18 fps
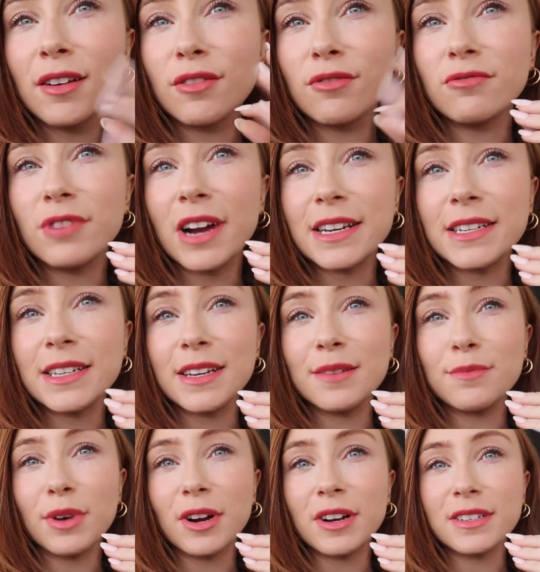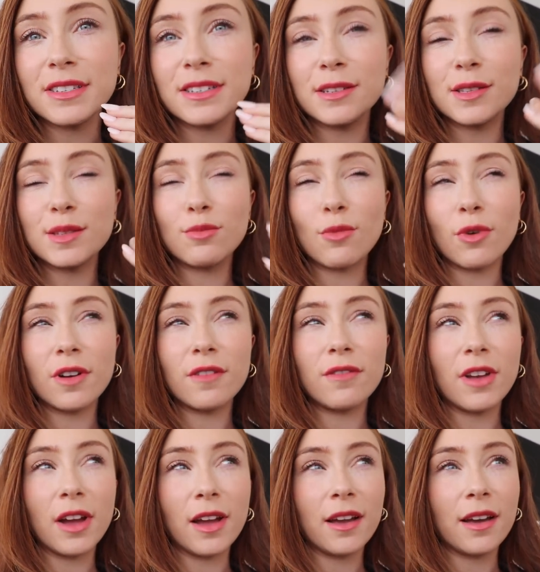ready in person. It's more
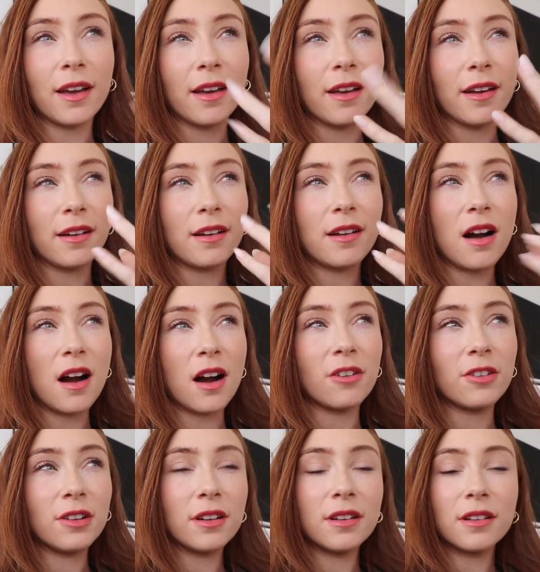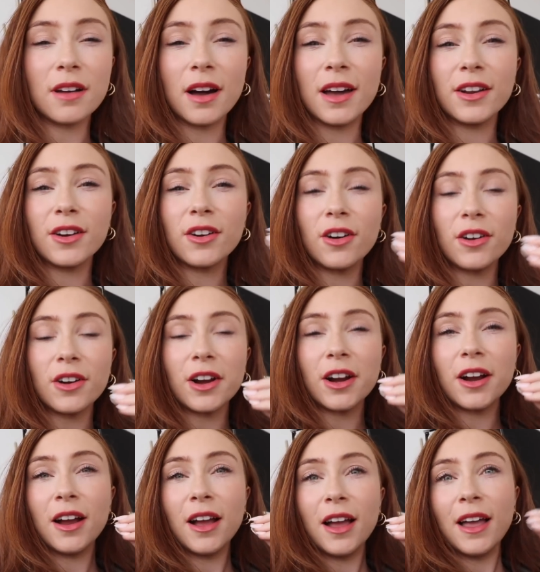of like a coral kind of
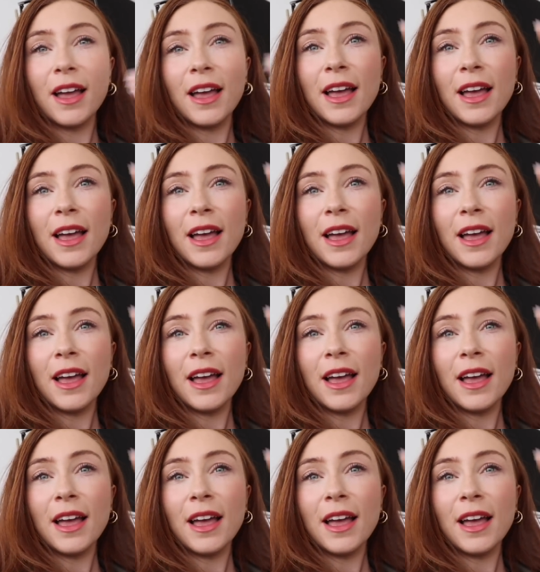color.